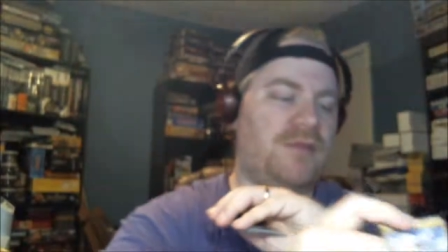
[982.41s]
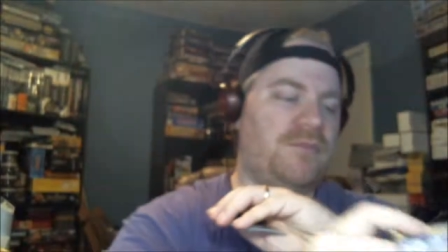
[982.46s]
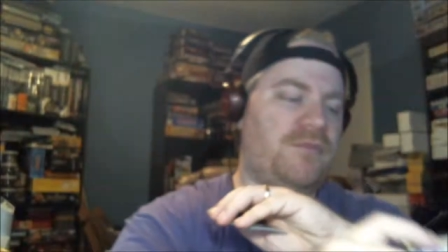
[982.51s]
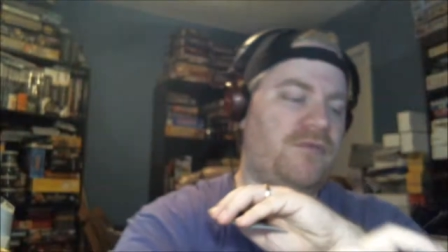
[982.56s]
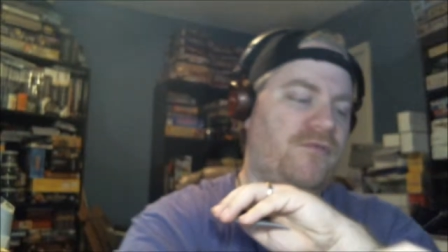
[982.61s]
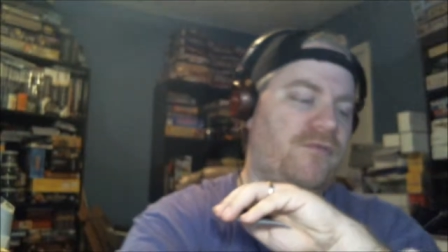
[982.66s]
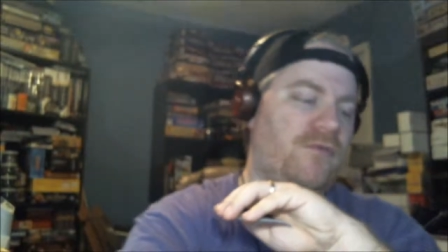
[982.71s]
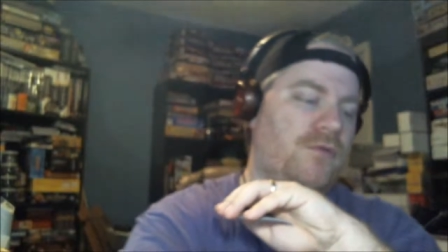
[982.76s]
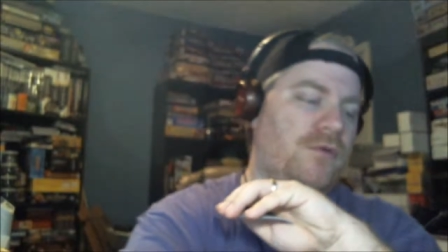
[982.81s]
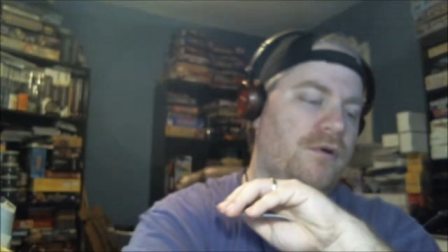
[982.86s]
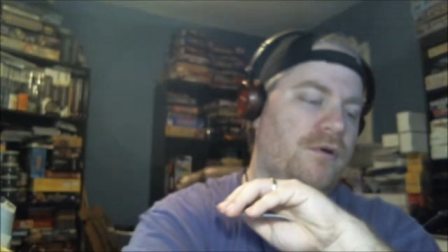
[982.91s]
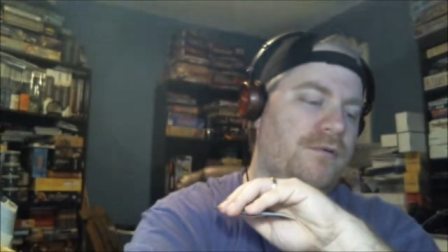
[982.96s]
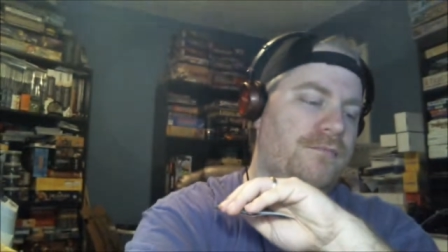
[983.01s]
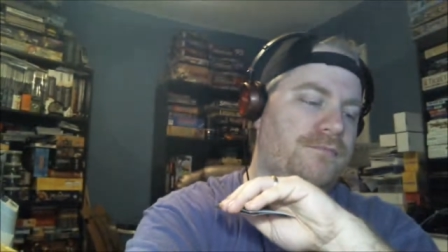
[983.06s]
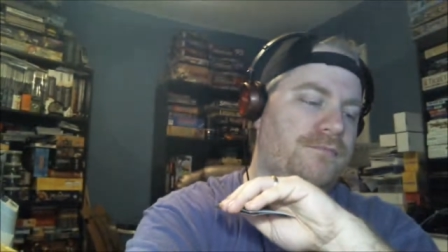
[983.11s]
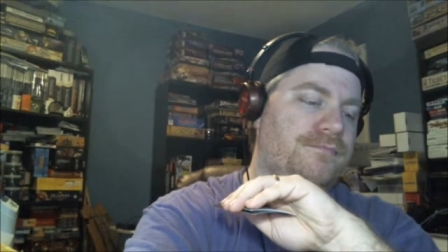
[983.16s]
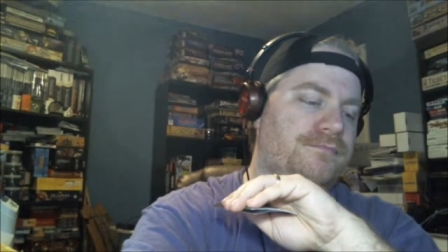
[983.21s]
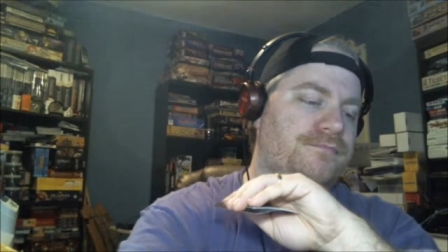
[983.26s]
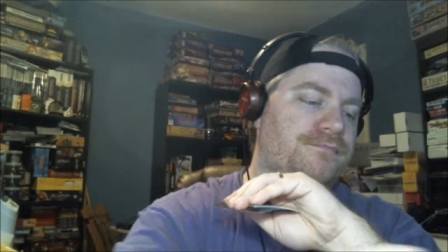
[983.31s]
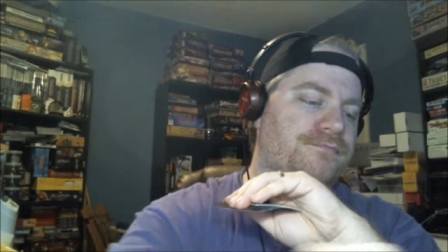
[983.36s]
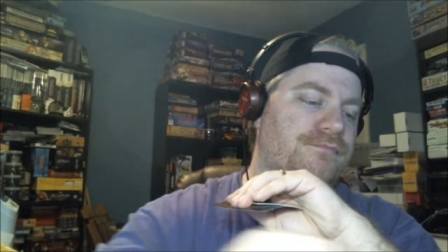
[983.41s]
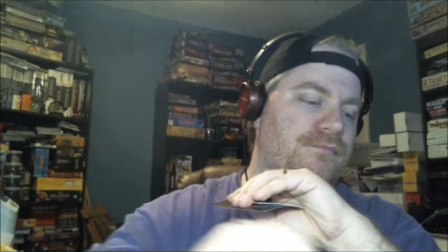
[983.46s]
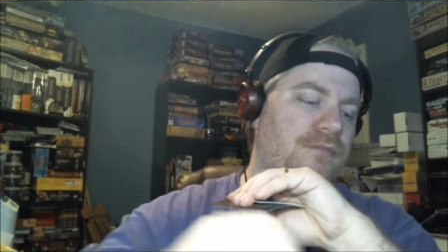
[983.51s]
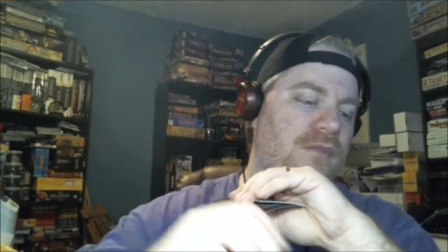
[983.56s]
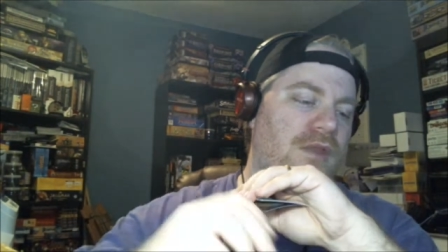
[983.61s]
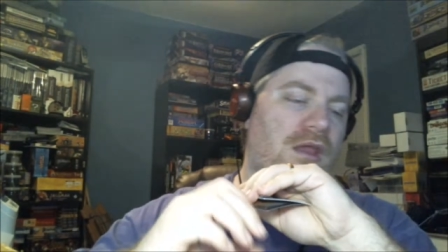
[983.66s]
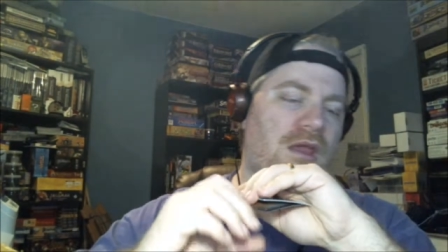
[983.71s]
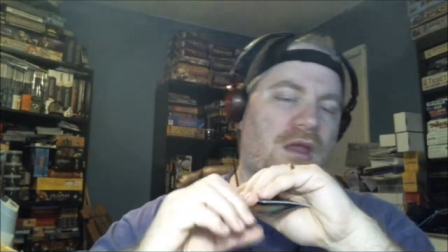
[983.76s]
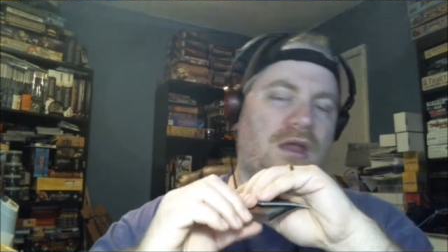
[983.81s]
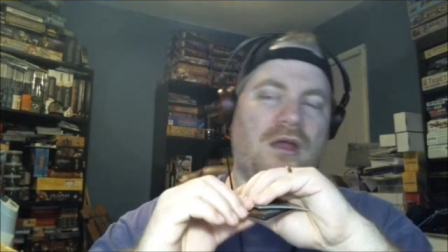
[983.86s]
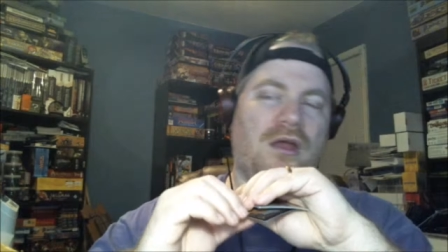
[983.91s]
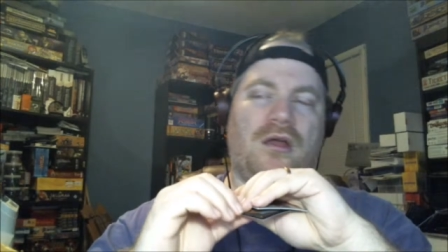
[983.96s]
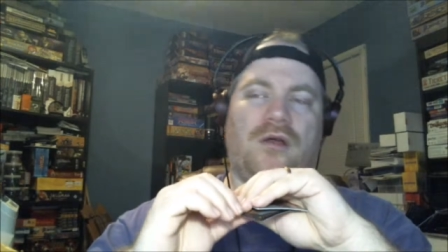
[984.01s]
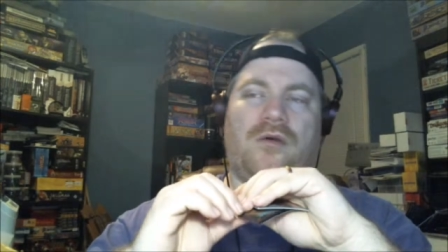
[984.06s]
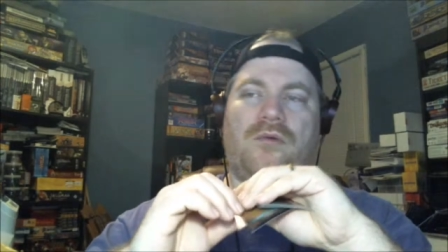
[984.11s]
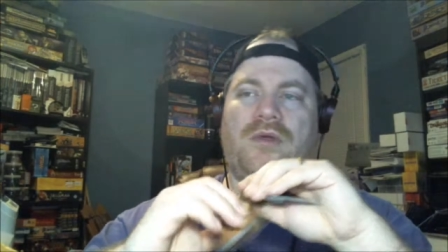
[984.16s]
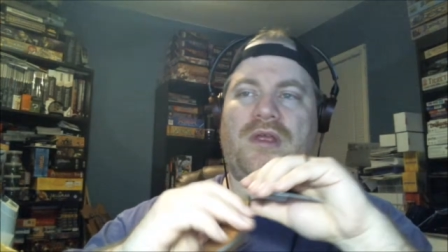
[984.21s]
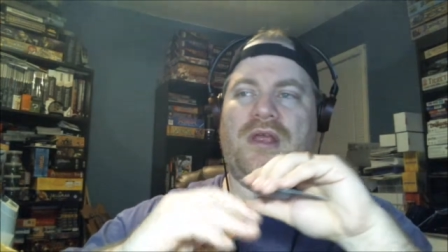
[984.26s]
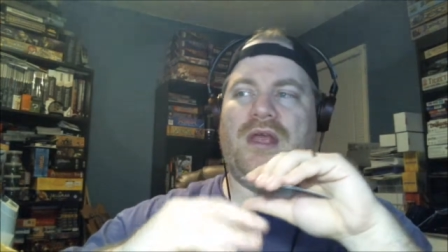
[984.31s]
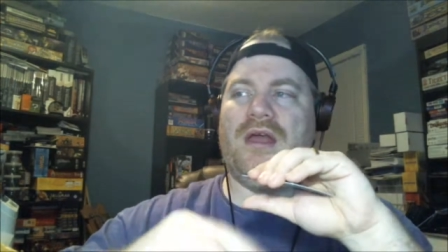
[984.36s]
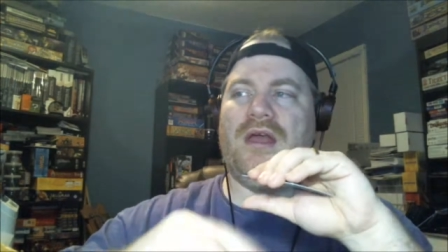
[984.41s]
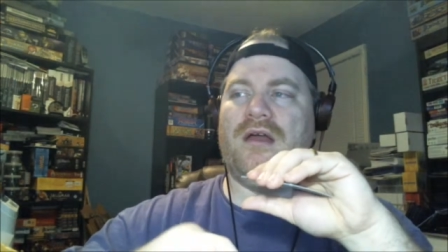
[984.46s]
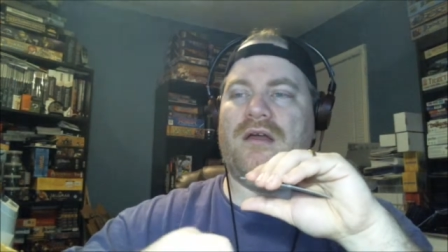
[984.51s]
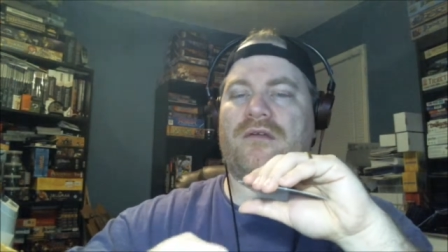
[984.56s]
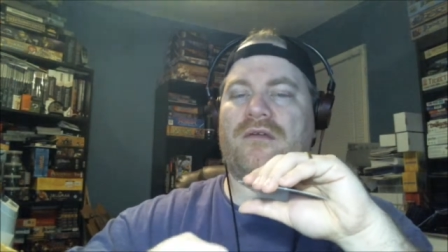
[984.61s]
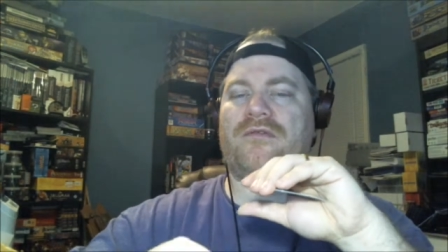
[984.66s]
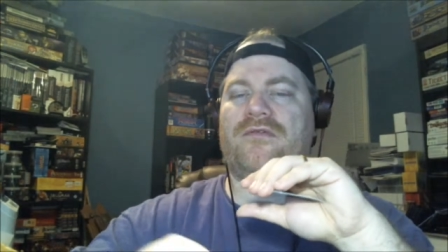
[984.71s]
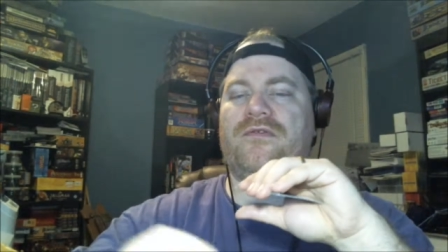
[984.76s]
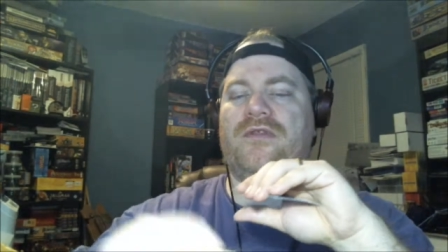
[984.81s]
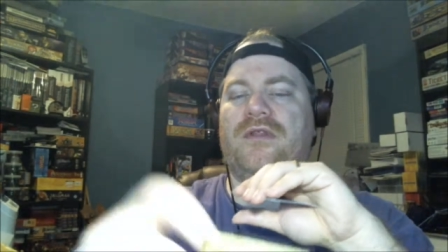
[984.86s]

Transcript: before. We have the